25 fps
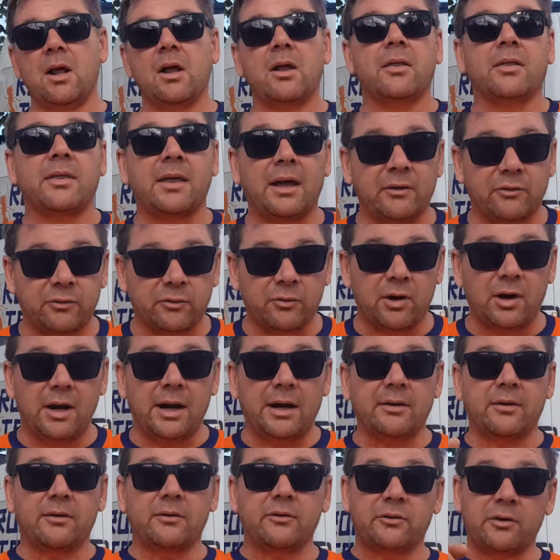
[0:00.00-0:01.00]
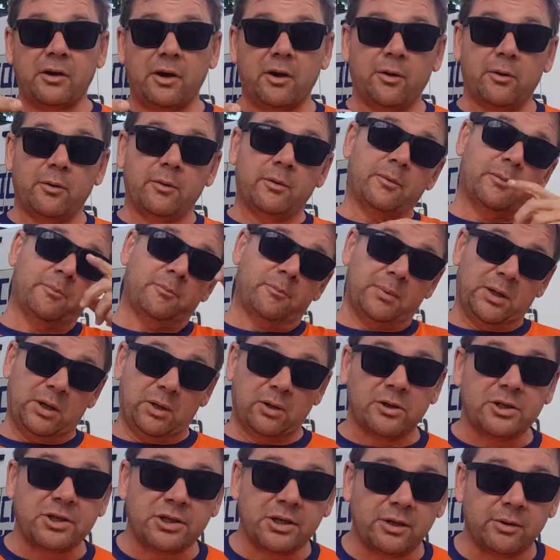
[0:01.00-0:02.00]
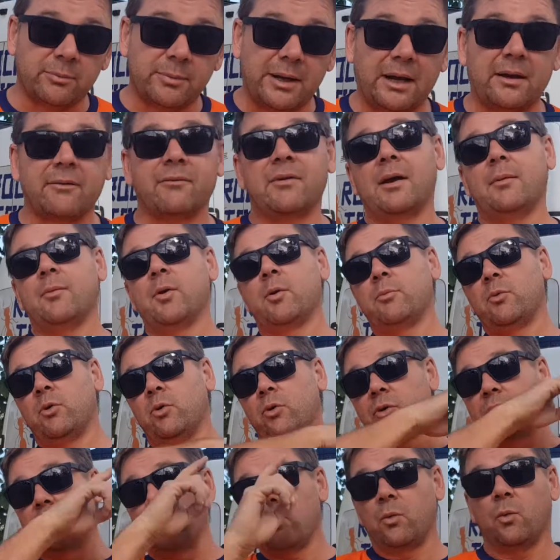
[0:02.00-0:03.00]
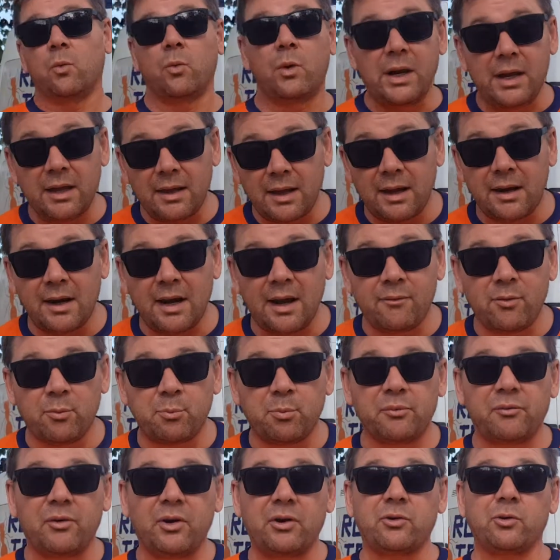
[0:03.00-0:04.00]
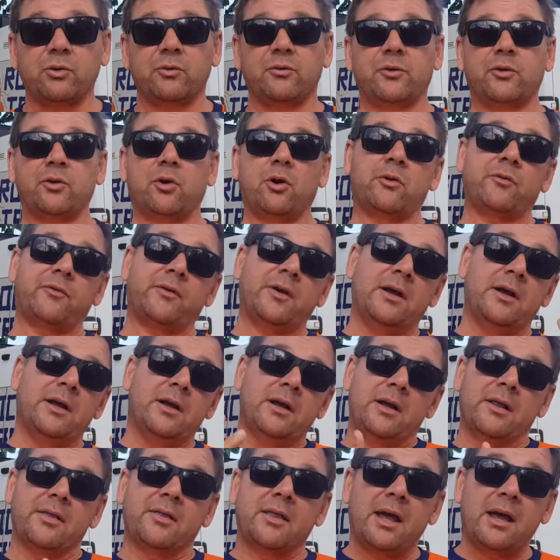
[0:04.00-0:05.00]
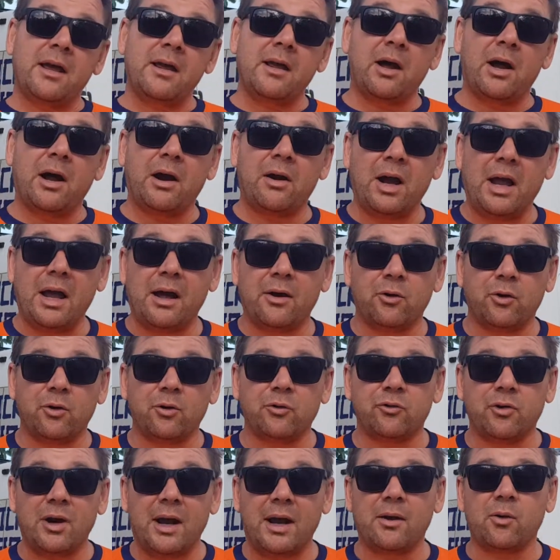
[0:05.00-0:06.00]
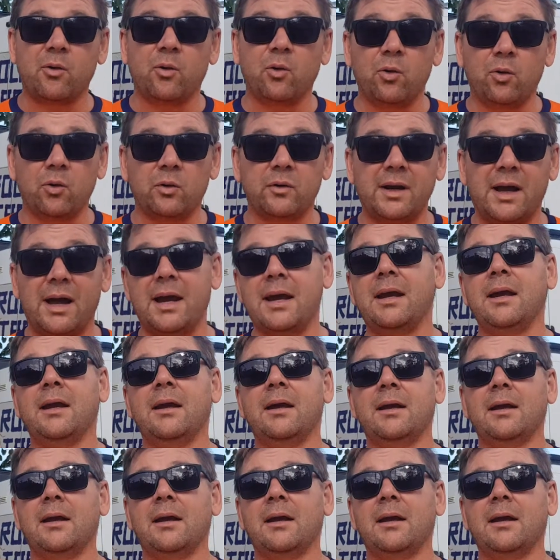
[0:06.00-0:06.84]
That's right. So because Shingleback have come on board, we then have a professional photographer. They are out on track all day.